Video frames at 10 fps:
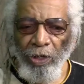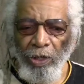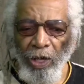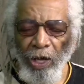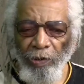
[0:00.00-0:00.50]

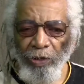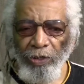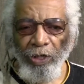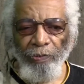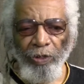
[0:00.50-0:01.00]
Harriet
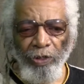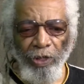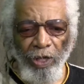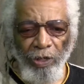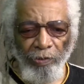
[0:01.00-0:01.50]
Tubman
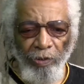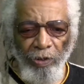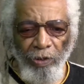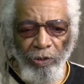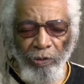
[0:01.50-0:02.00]

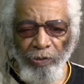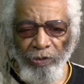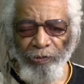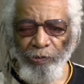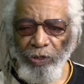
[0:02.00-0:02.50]
was
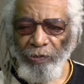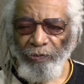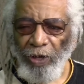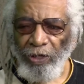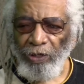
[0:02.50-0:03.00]
a freedom
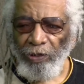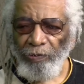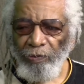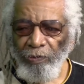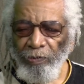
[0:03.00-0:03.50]
fighter,
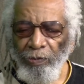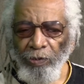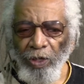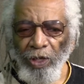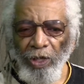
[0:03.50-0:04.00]

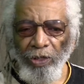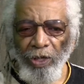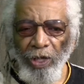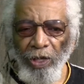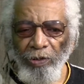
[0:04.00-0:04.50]

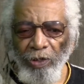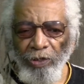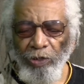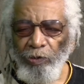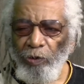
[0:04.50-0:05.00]
and
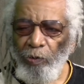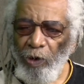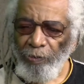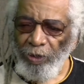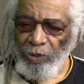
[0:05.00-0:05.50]
she was a
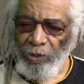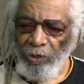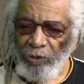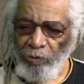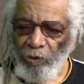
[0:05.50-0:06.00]
woman,
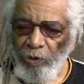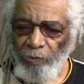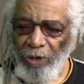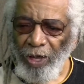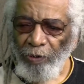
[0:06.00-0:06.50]
a strong
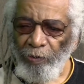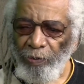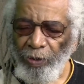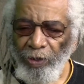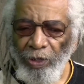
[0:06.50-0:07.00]
black
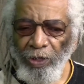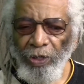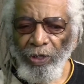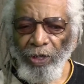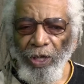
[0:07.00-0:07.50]
woman.
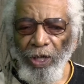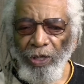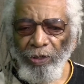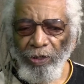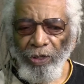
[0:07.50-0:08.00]

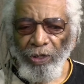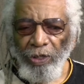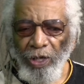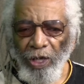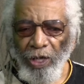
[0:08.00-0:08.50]
And
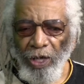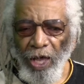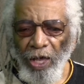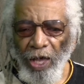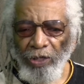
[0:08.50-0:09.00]

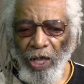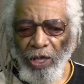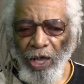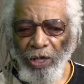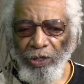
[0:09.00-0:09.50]

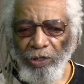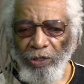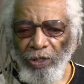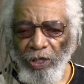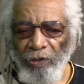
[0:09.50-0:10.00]
I could
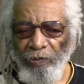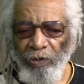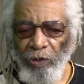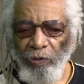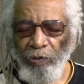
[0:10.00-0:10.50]
think of
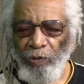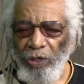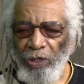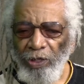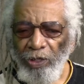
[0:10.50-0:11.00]
no
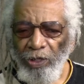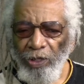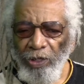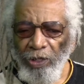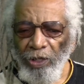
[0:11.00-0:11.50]
greater
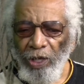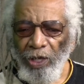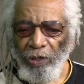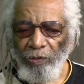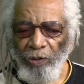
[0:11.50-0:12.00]

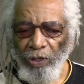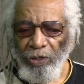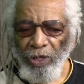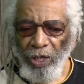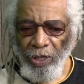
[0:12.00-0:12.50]
a
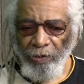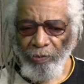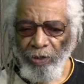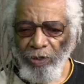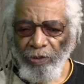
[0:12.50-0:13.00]
name
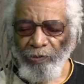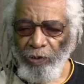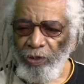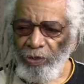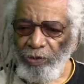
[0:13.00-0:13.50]
for
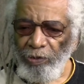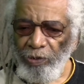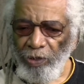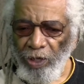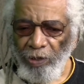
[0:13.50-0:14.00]
this
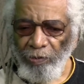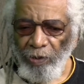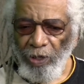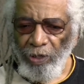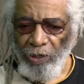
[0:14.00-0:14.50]

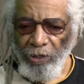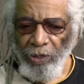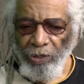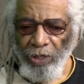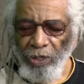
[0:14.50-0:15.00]

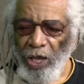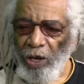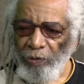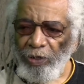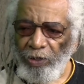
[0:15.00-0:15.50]
than
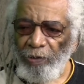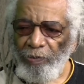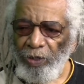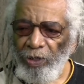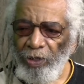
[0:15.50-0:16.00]
Harriet Tubman.